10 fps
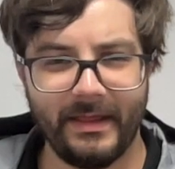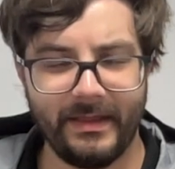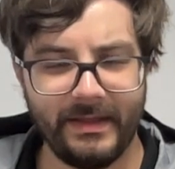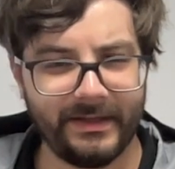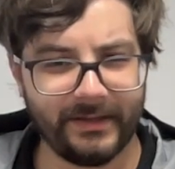
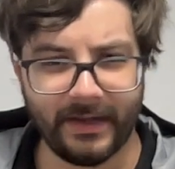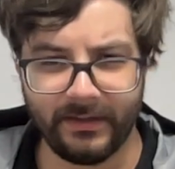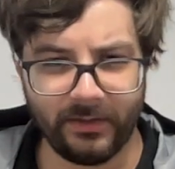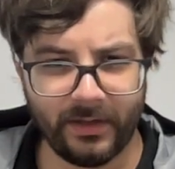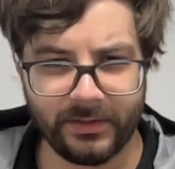The
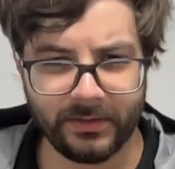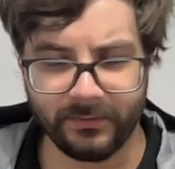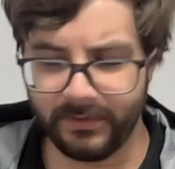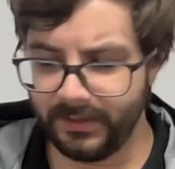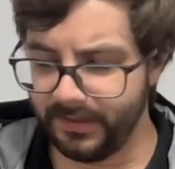psychological
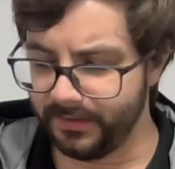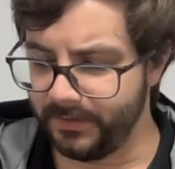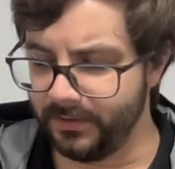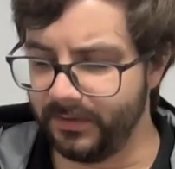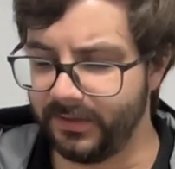realism
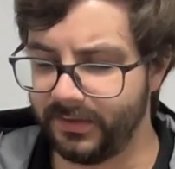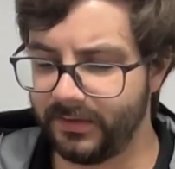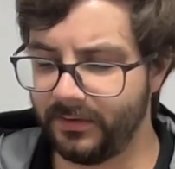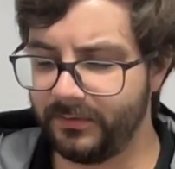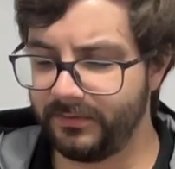here is
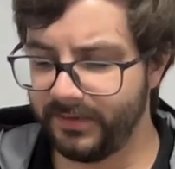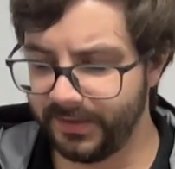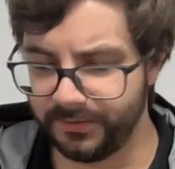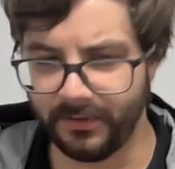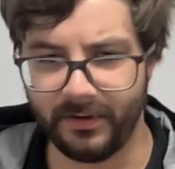so
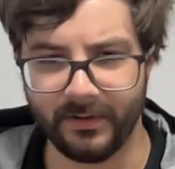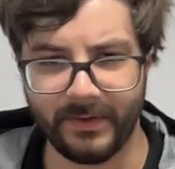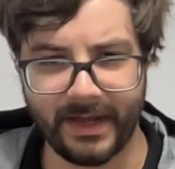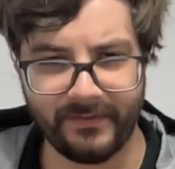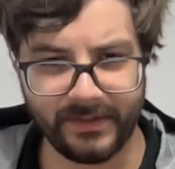strong. We
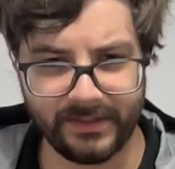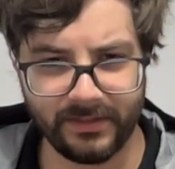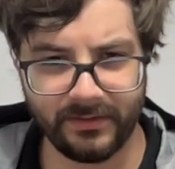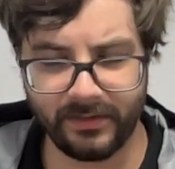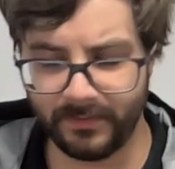have
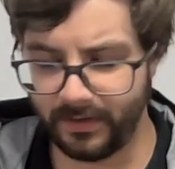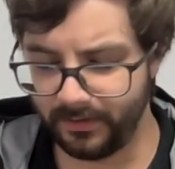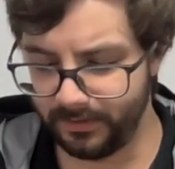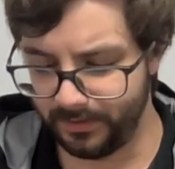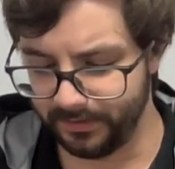interior
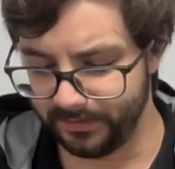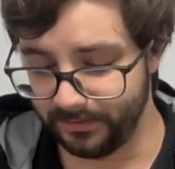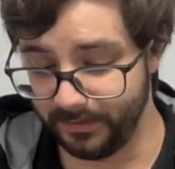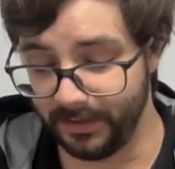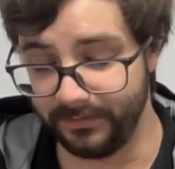monologues,
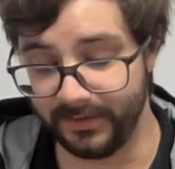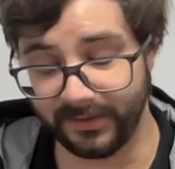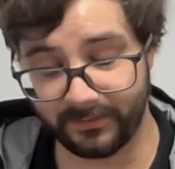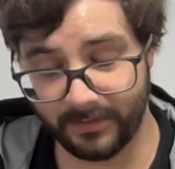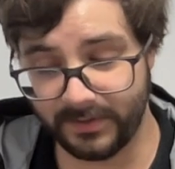or a
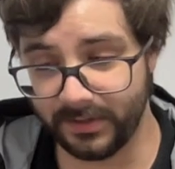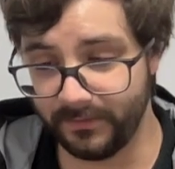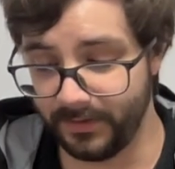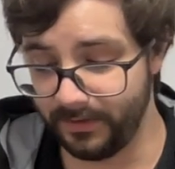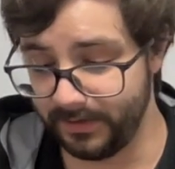description
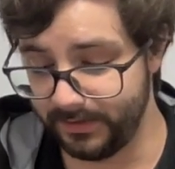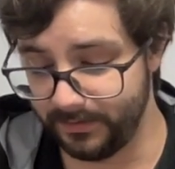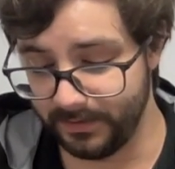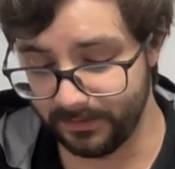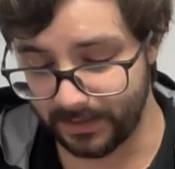of their
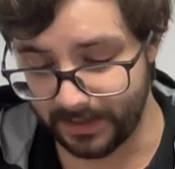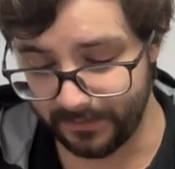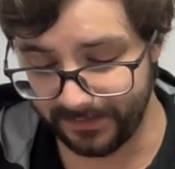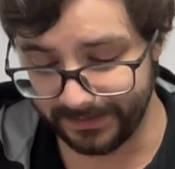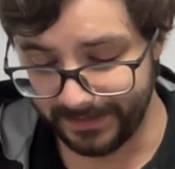interior
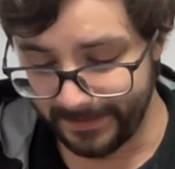lives.